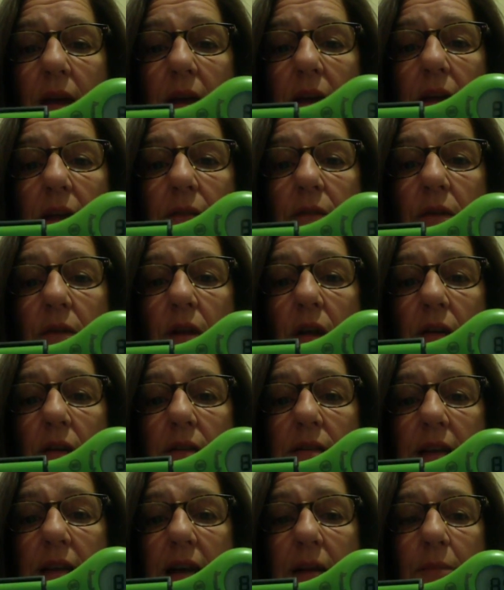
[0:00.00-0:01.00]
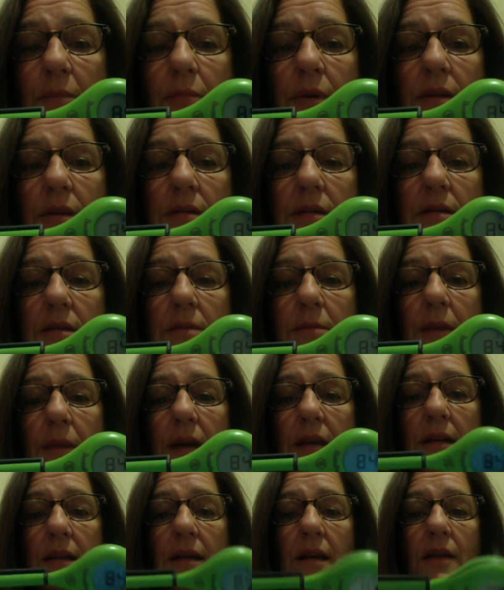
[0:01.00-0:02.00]
if you notice, I can press this
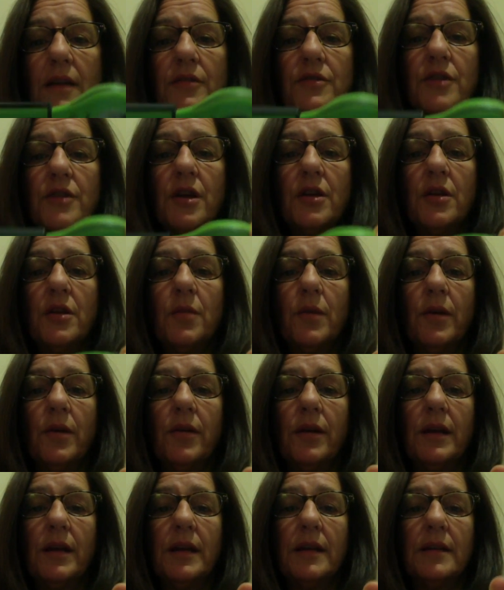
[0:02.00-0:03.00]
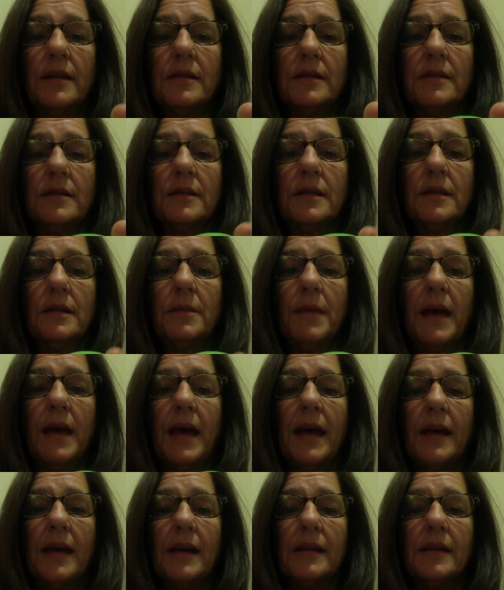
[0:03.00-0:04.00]
button and I'll show you where it is. It's in the
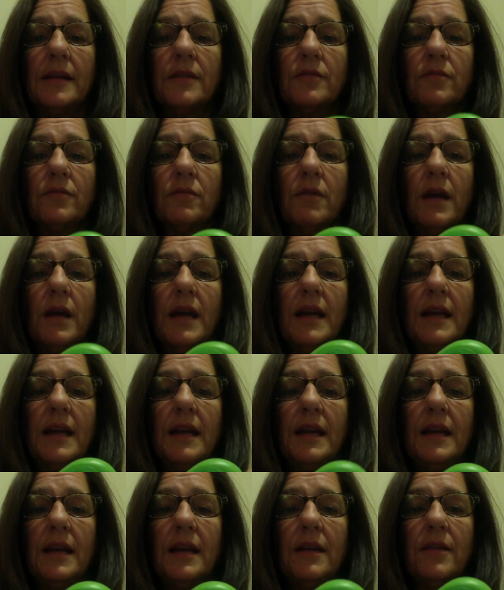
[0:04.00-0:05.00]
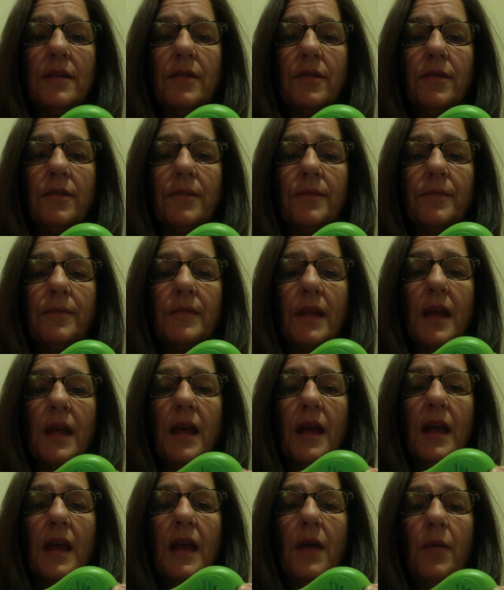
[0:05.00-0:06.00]
back and it's right here.
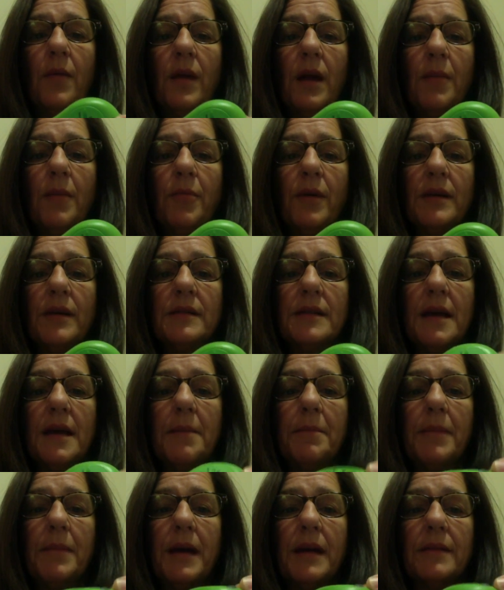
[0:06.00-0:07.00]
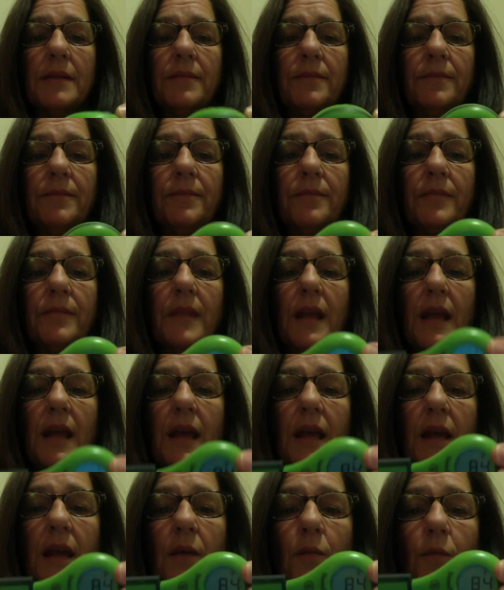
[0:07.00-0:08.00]
And when I press that button,
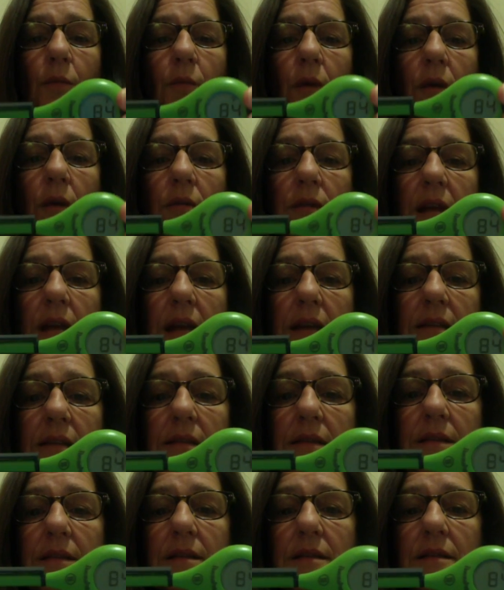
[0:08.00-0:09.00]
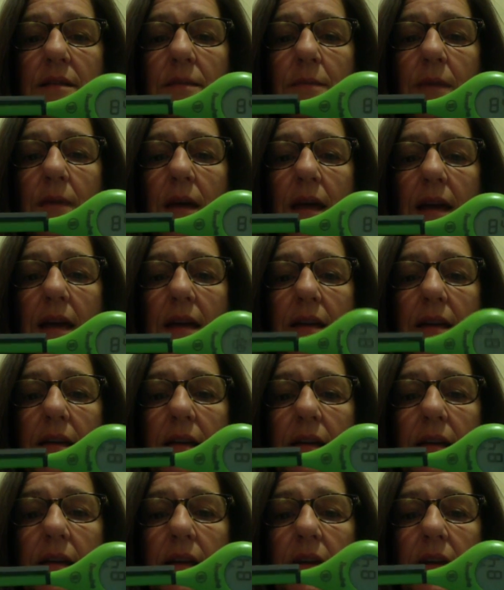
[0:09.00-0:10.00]
it rotates the display.
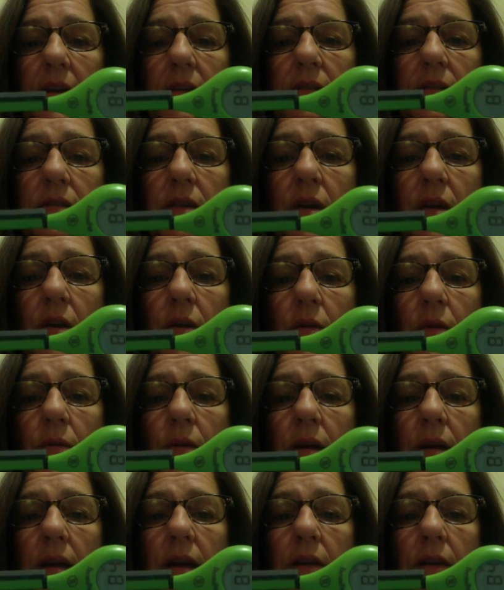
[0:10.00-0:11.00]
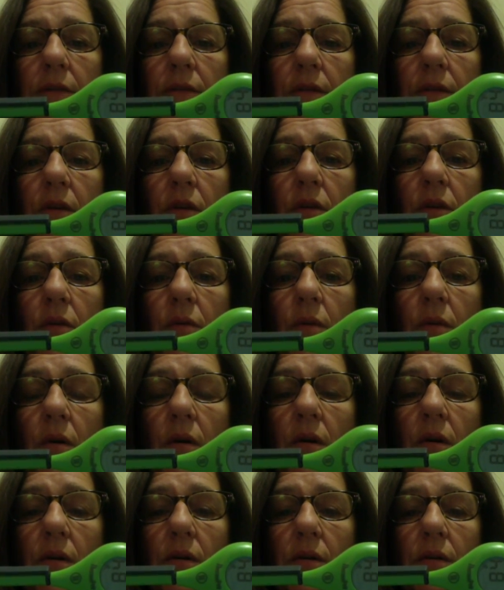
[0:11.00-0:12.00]
So if you
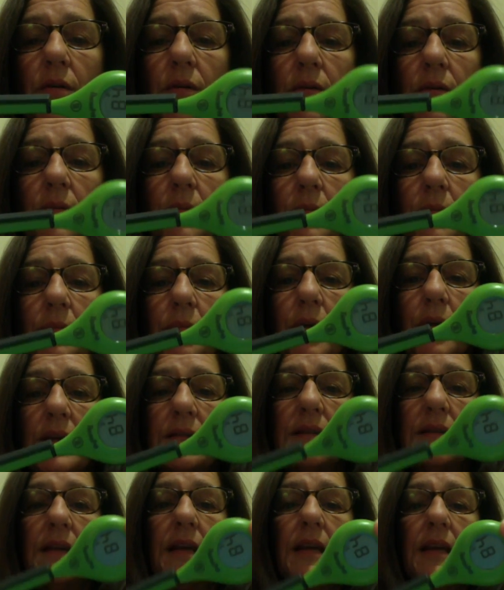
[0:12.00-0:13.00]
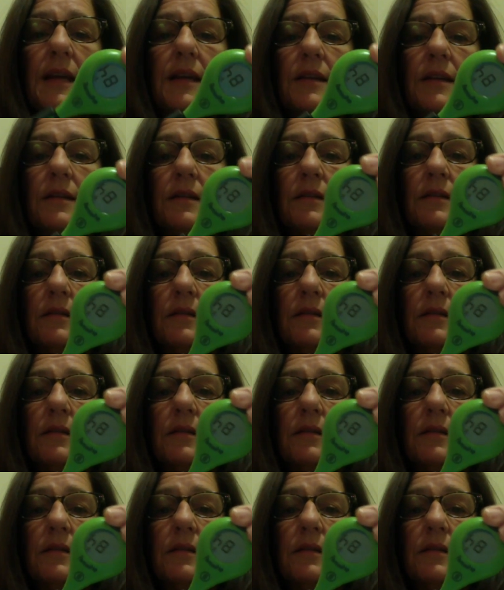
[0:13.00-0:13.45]
are pressing it in